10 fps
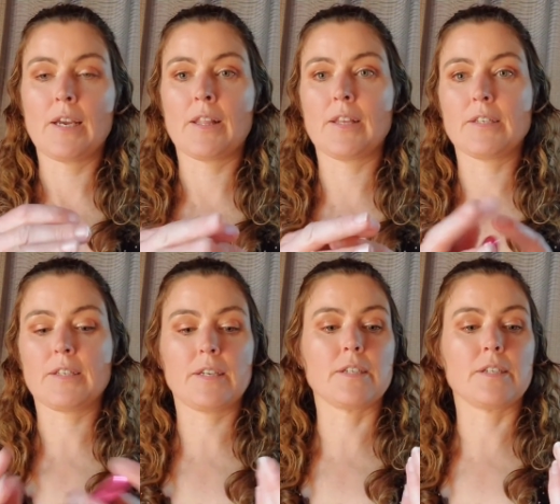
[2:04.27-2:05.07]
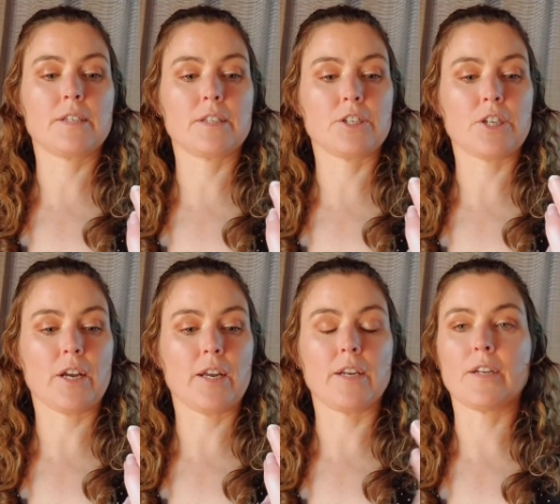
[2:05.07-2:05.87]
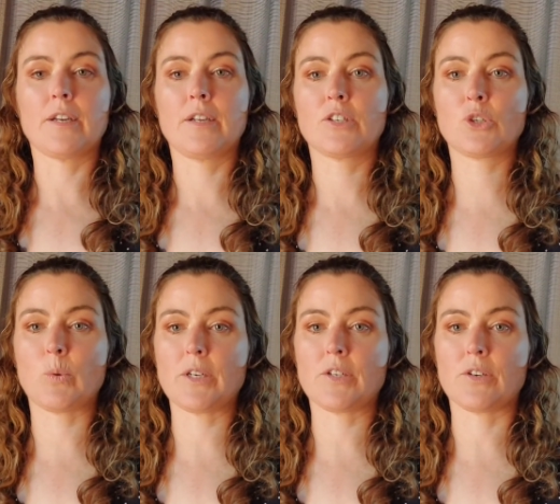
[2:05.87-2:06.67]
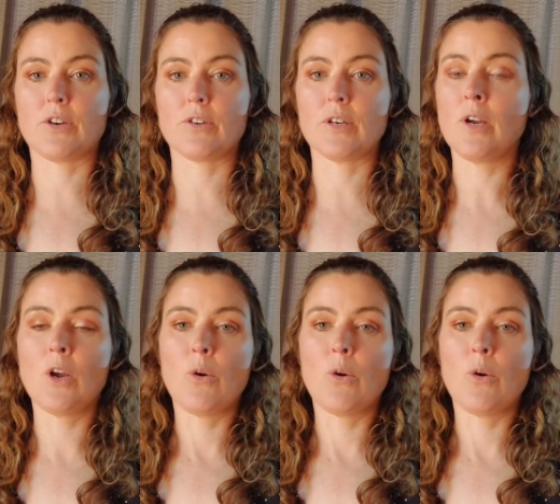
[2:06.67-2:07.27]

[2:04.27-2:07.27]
This is the shade Sweet Sakura.